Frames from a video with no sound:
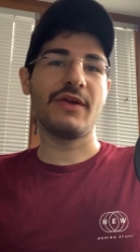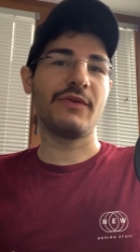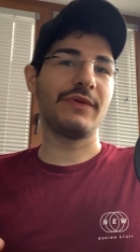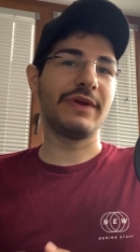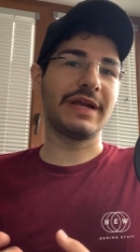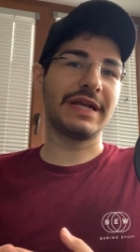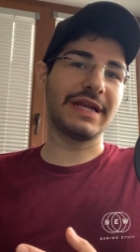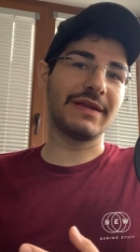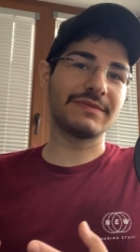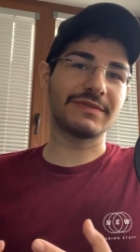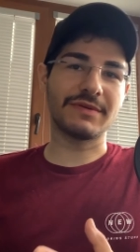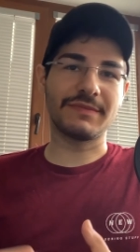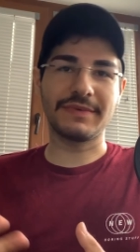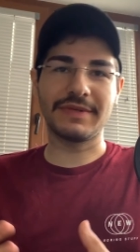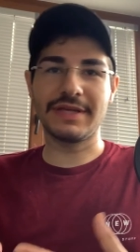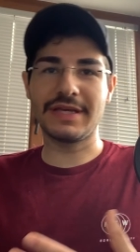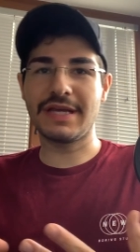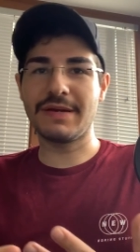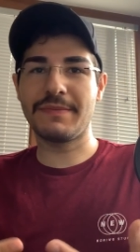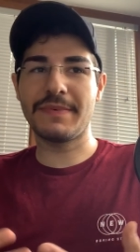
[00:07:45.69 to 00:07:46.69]
reclaim
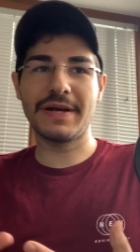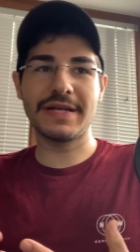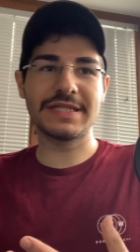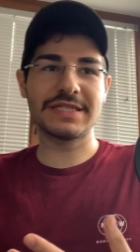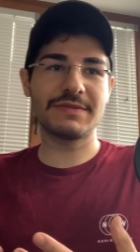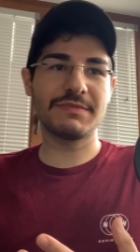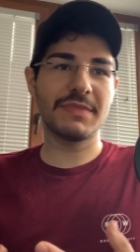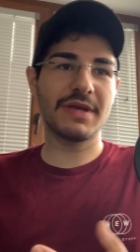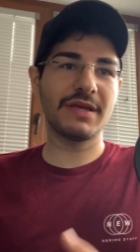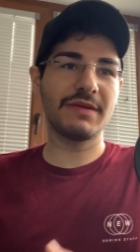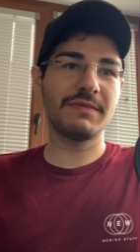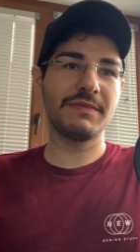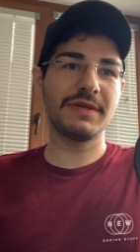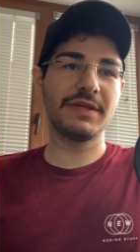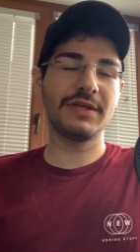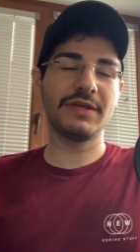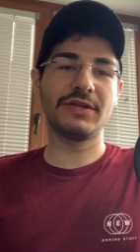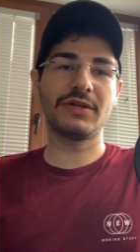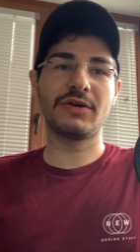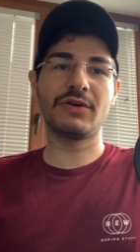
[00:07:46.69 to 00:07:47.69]
some gigabytes
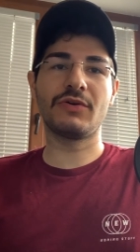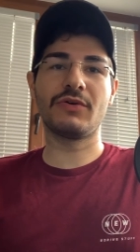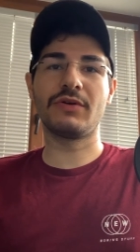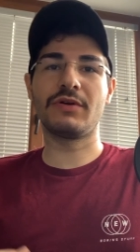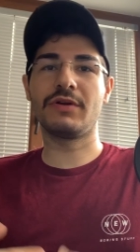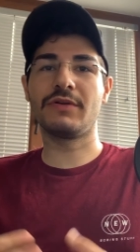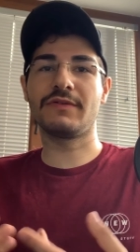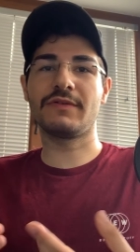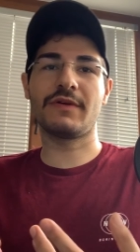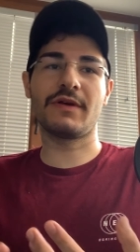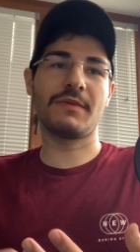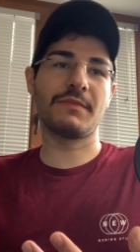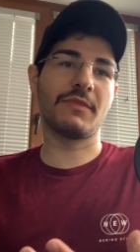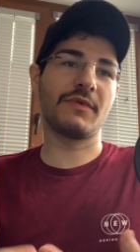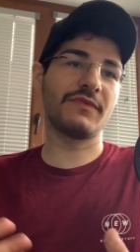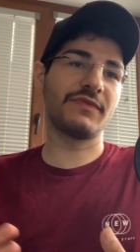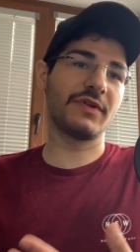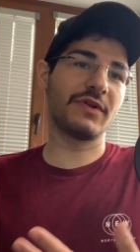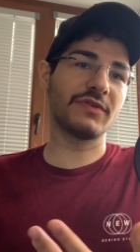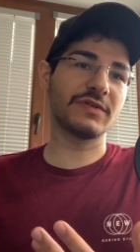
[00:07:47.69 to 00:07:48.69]
maybe, you know, or
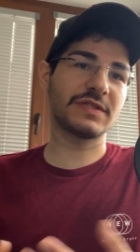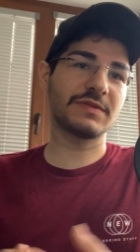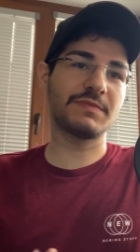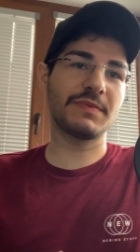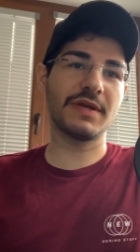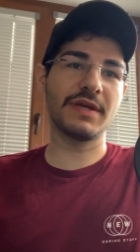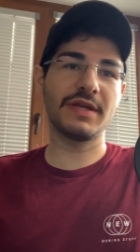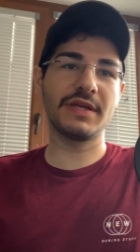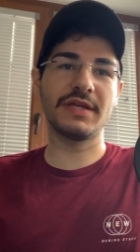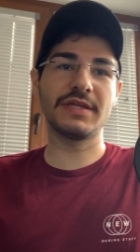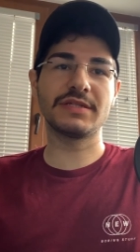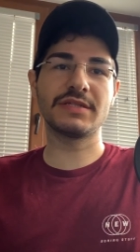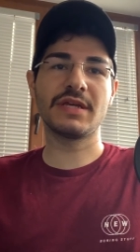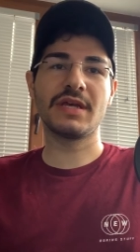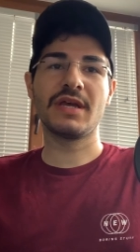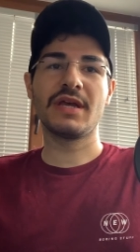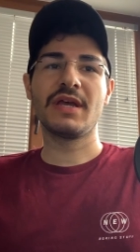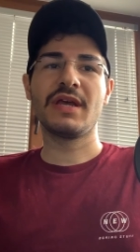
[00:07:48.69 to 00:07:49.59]
um, of the lost space.